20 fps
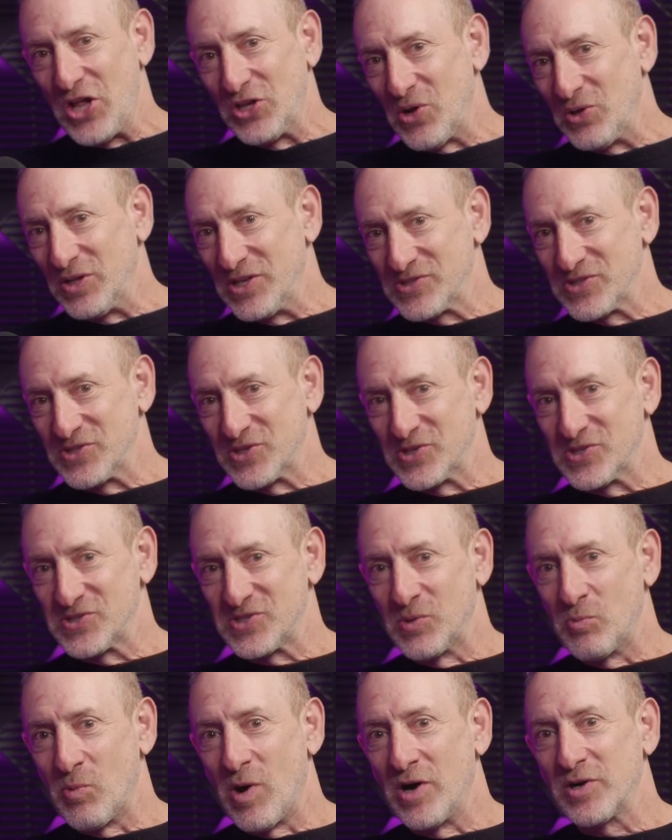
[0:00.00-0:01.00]
Hello,
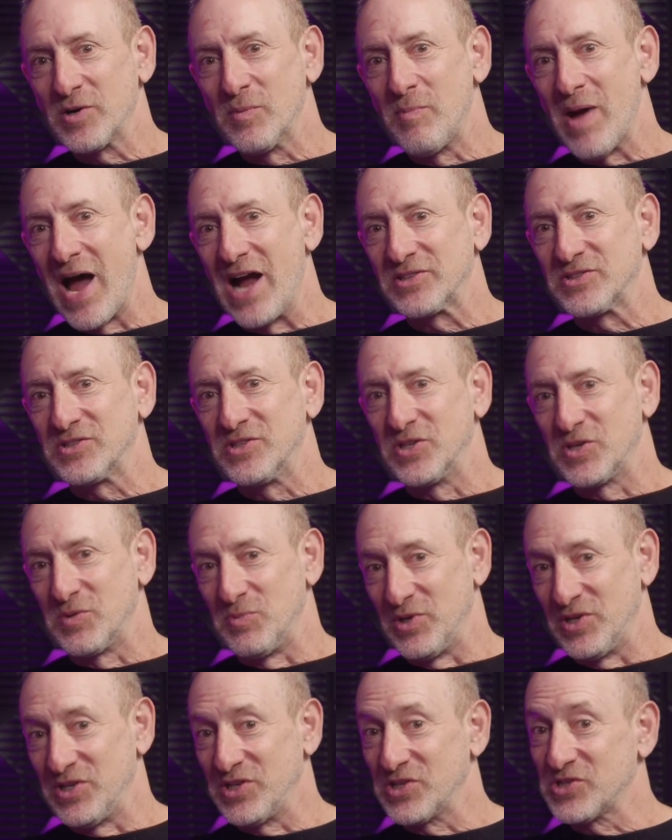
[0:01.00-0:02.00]
listeners, and welcome back to the
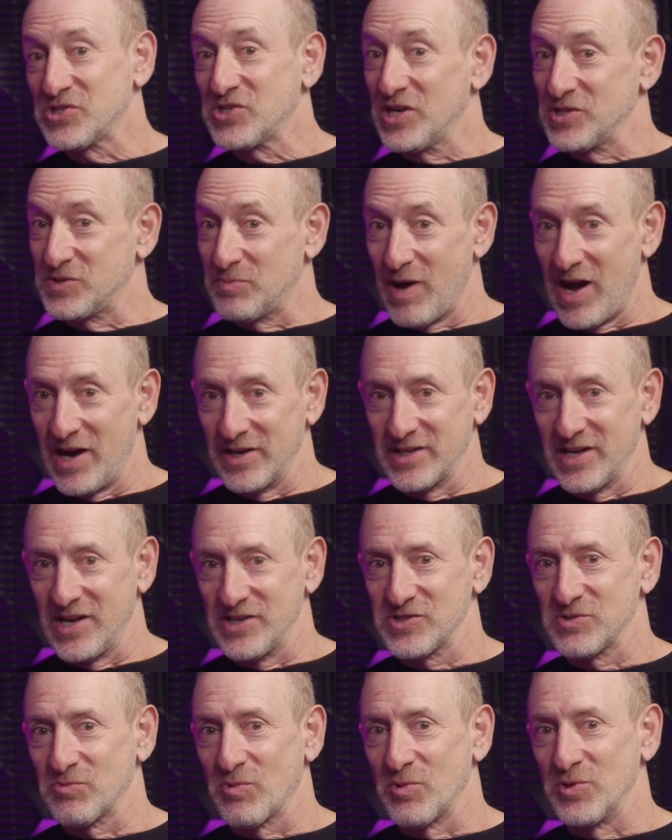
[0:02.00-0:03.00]
Community Exchange
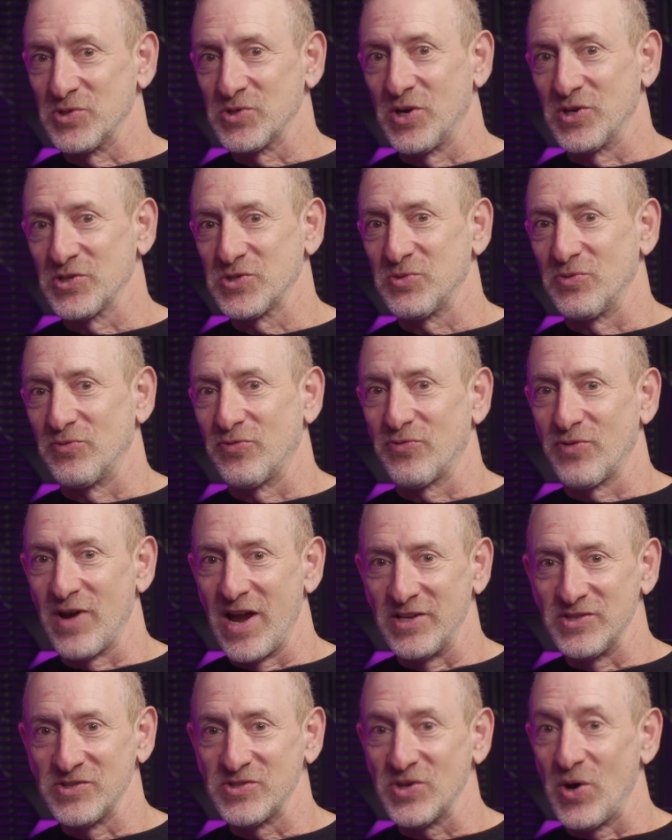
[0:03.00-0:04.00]
Podcast, where we talk to
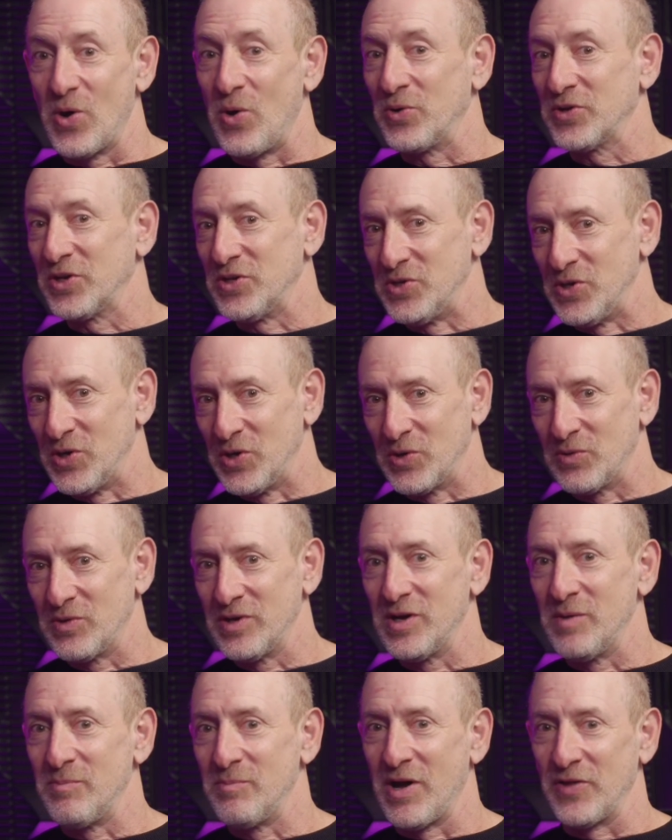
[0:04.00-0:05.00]
friends old and new
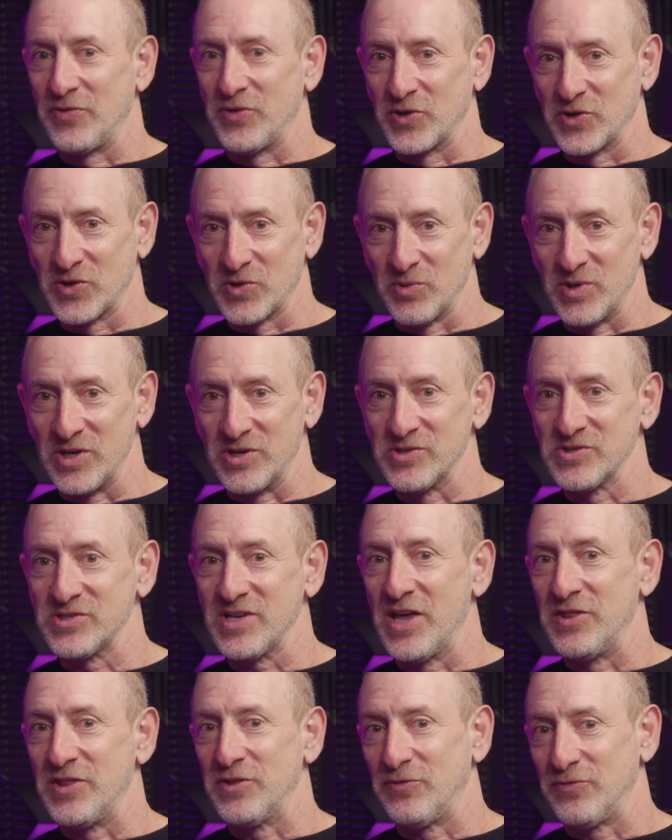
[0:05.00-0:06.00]
about their
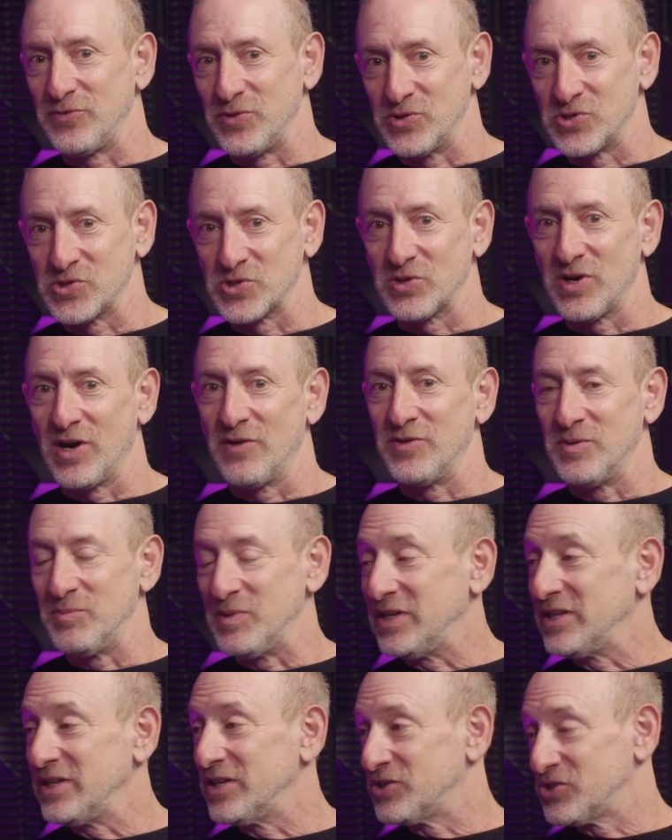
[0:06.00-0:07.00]
careers and the future of the
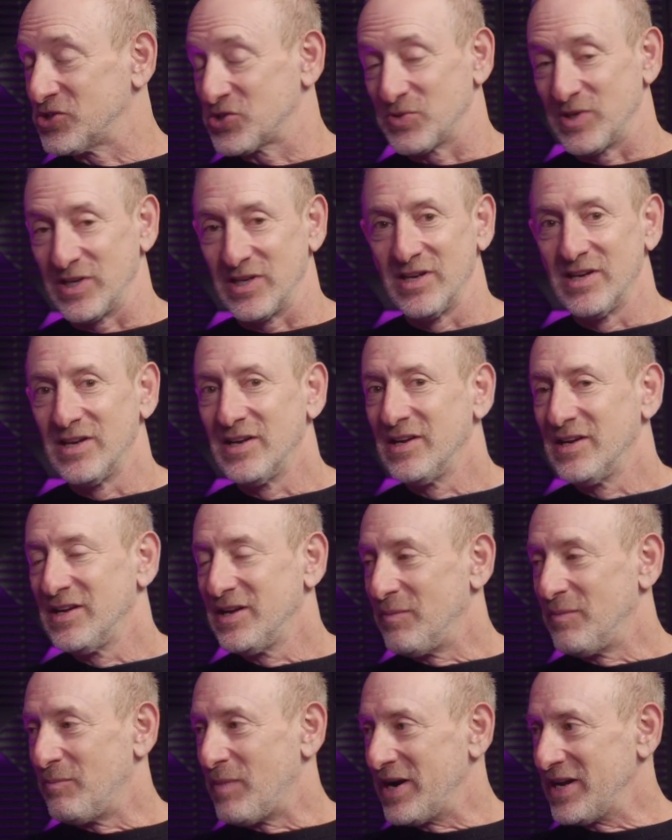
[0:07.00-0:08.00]
media industry.
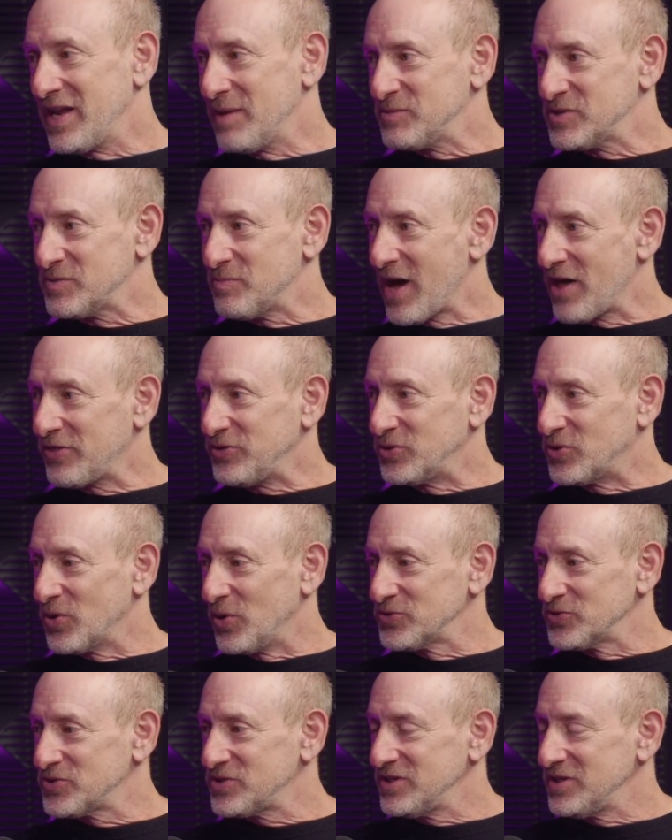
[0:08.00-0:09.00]
My name is Matthew
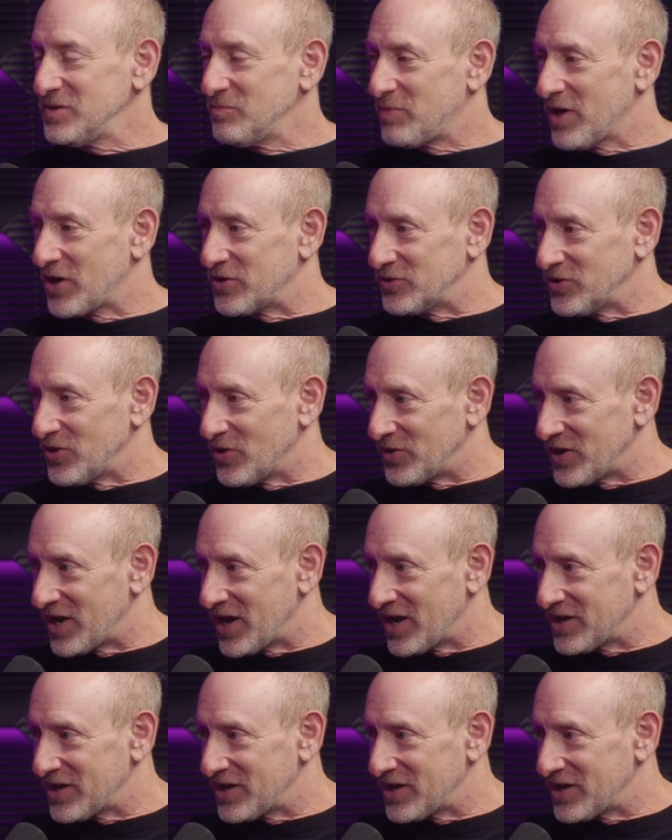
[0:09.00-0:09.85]
Goldstein, better known